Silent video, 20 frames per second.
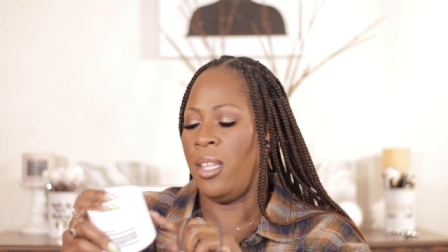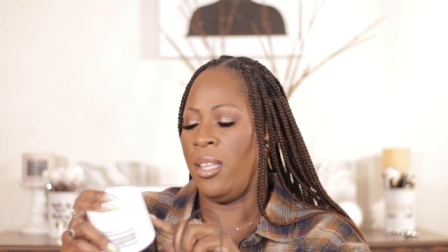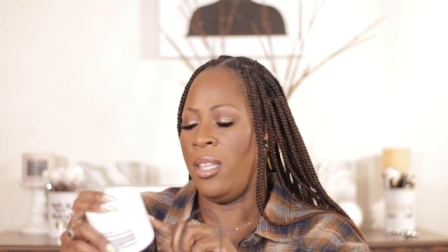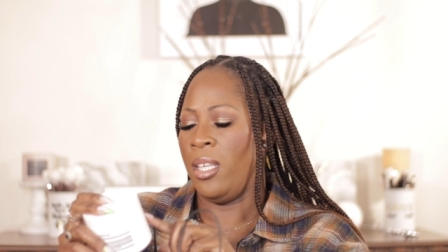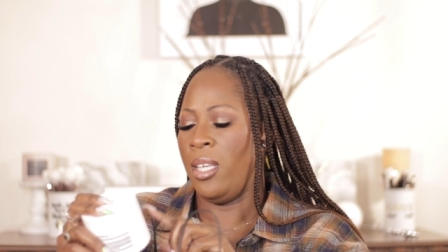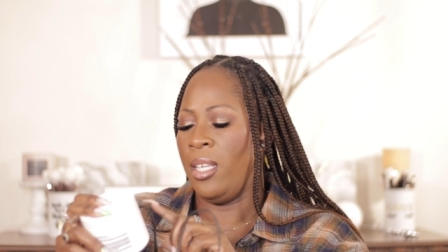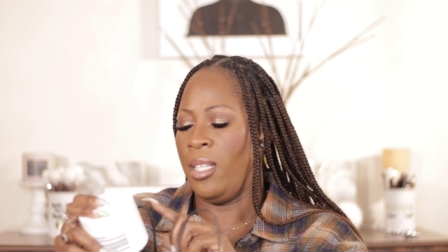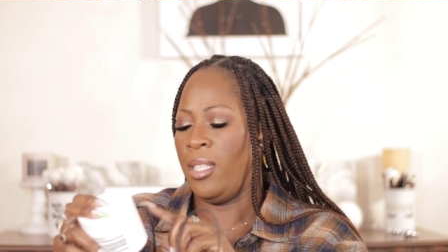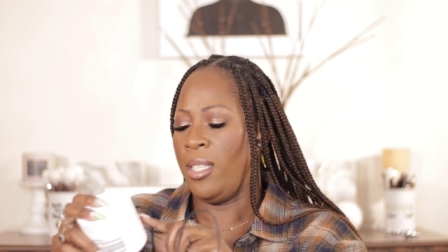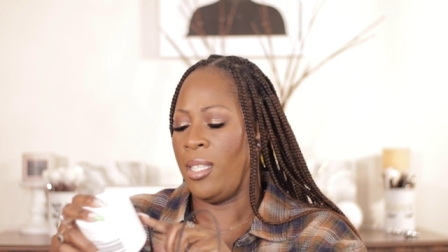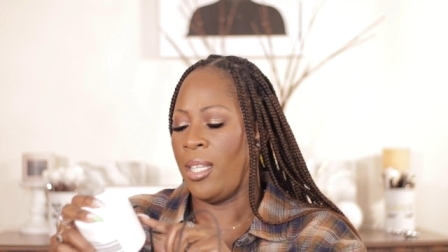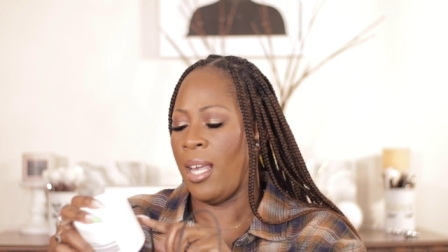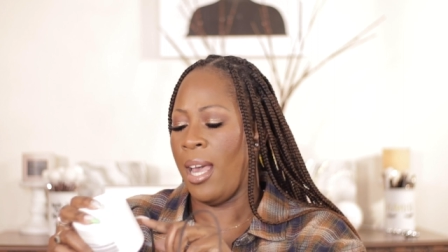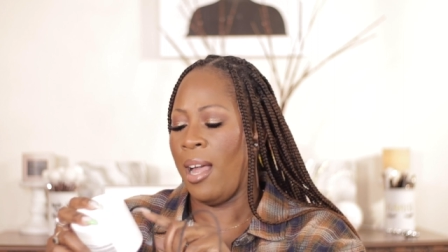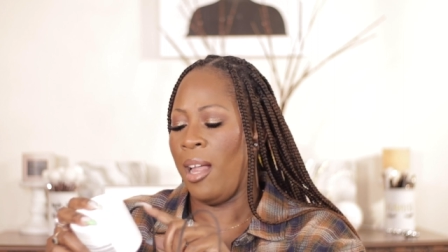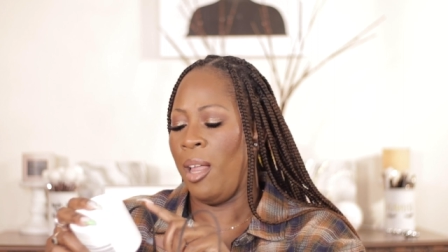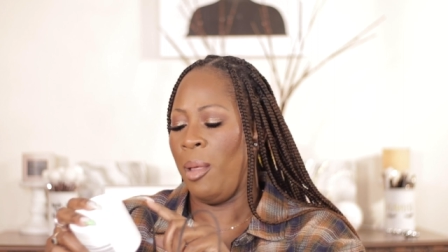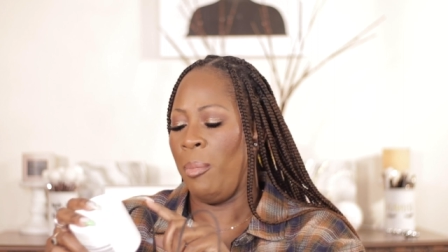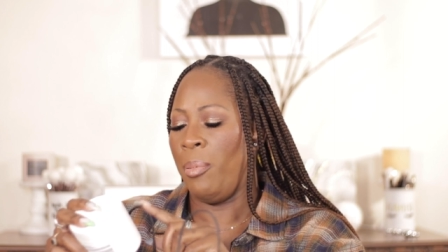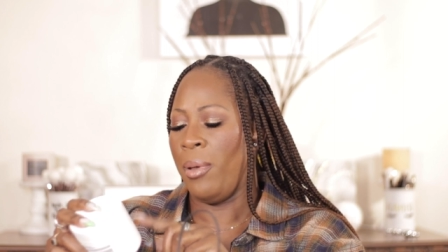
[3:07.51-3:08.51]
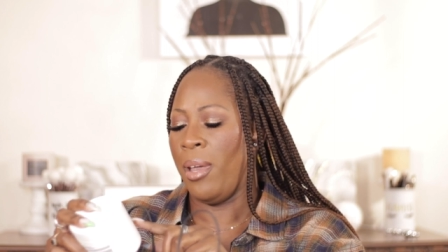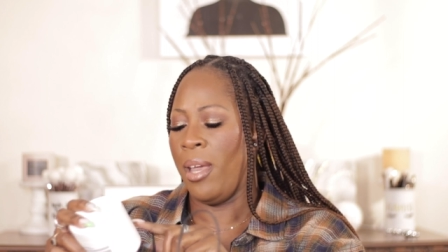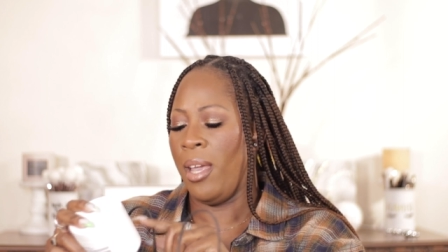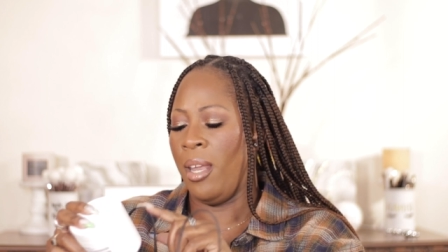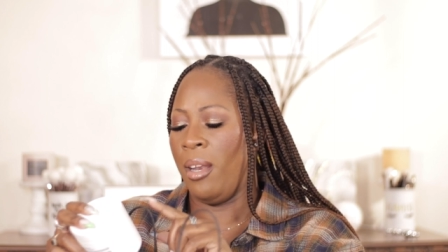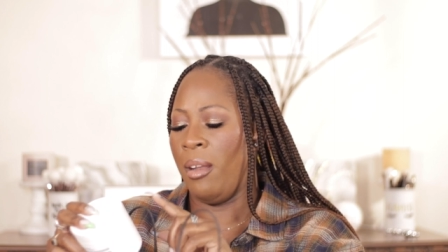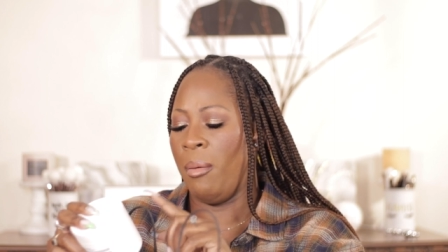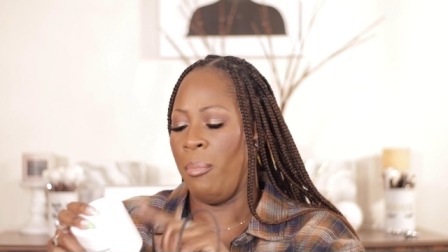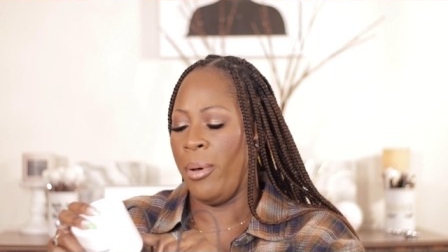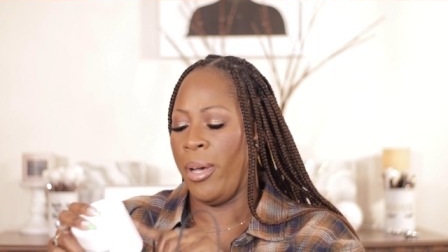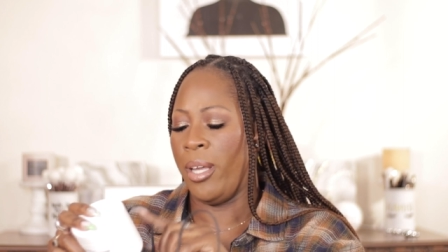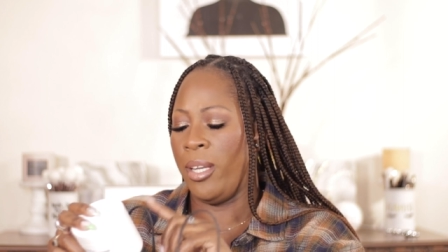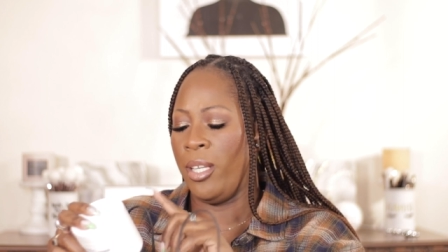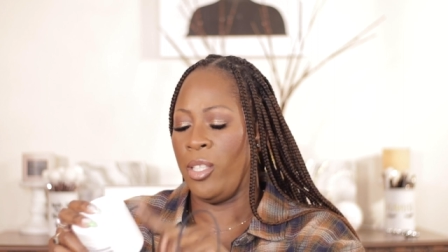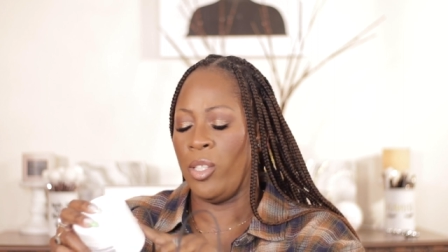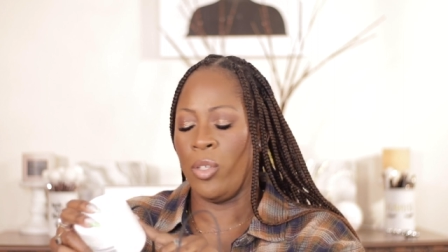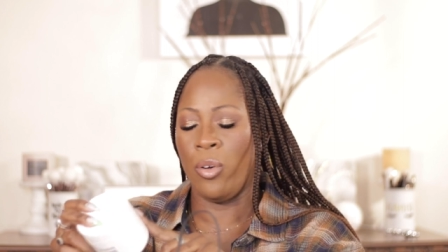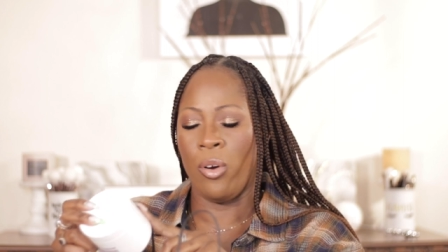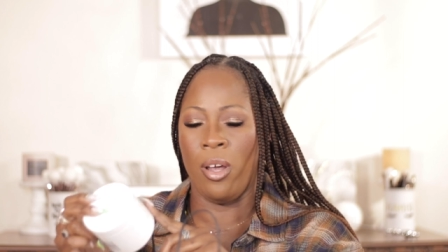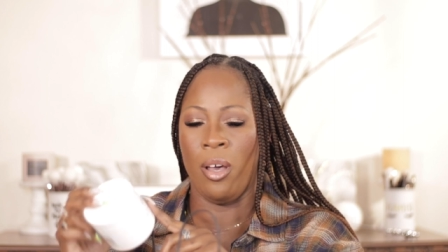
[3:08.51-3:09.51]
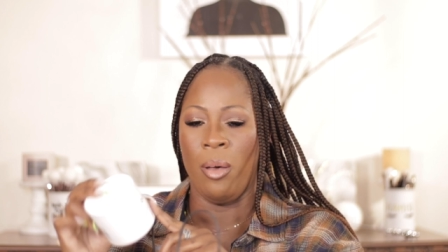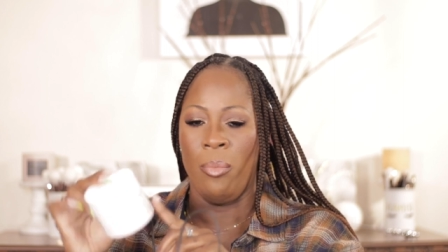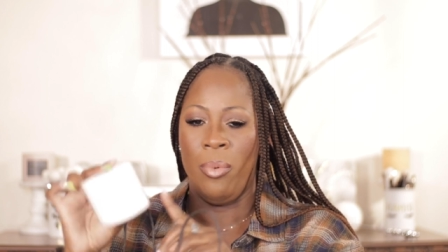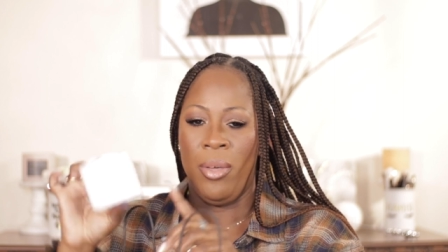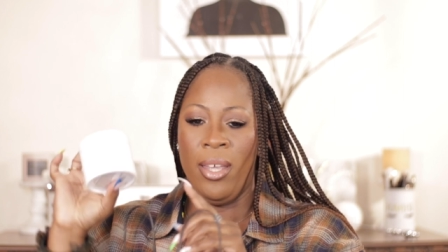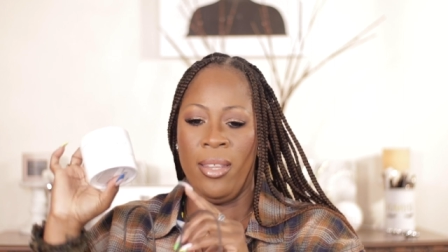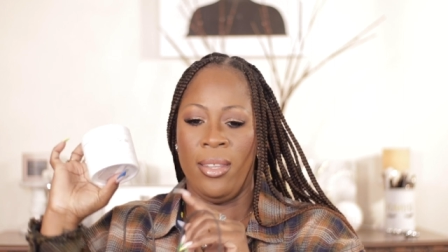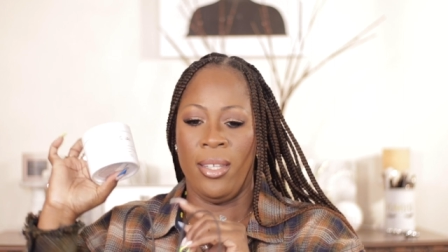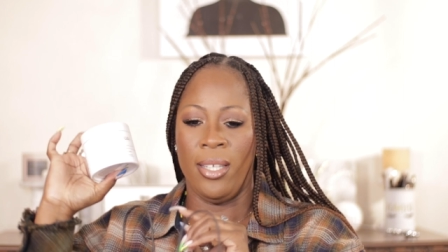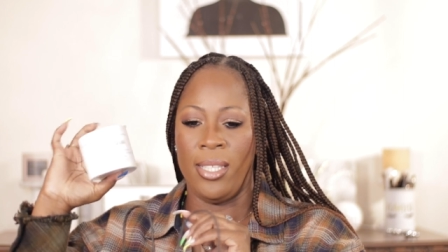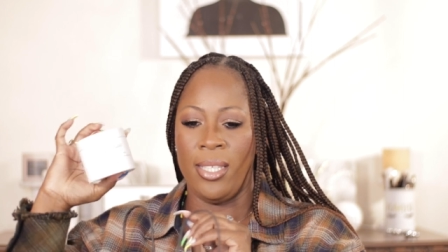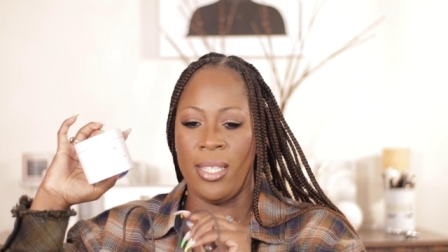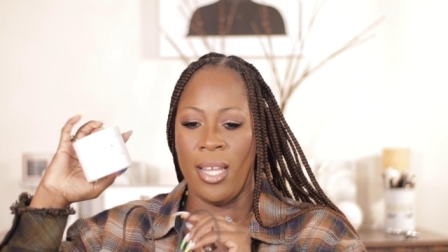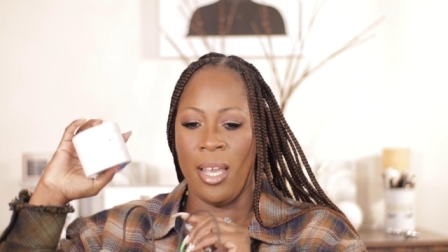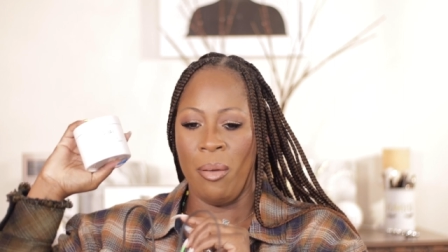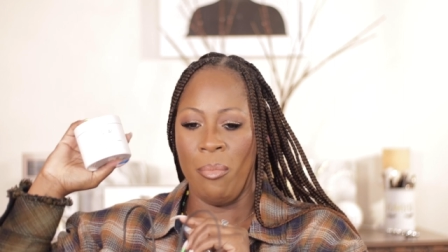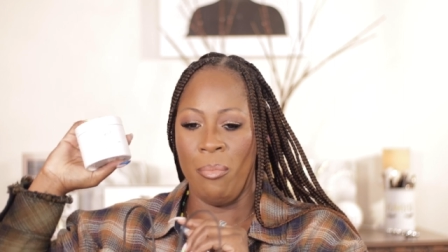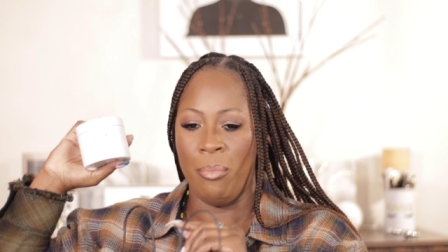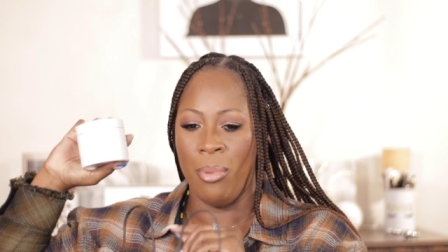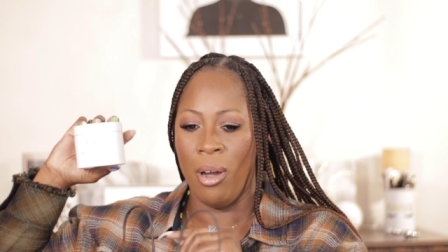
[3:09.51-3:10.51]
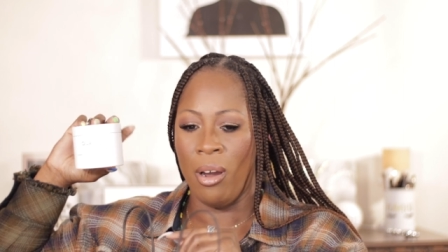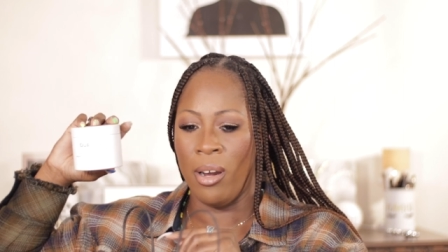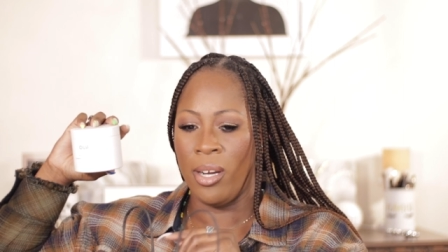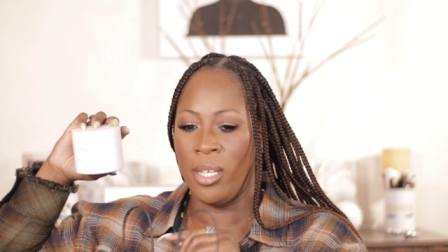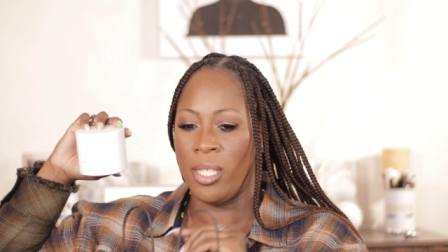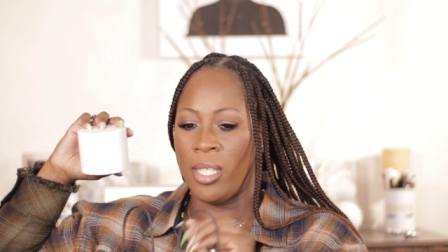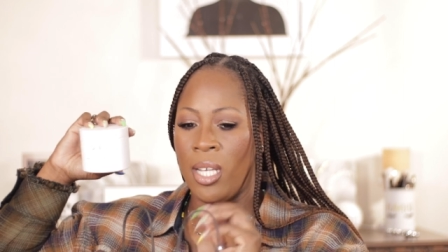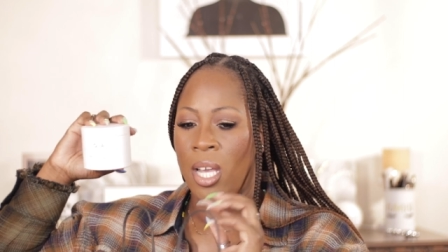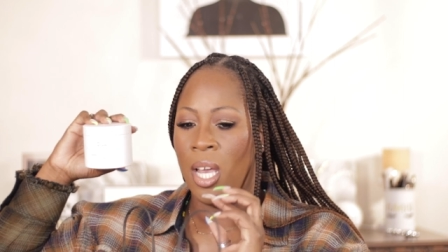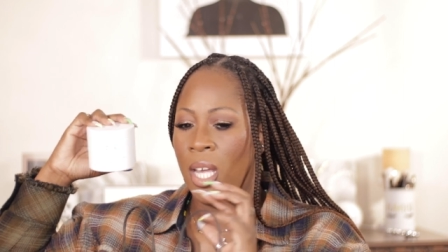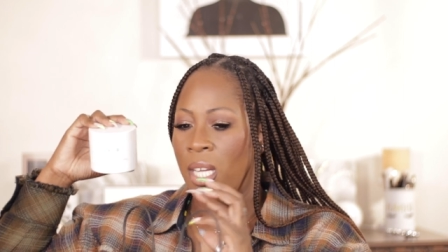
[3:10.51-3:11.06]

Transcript: the scalp and body scrub in the St. Bart.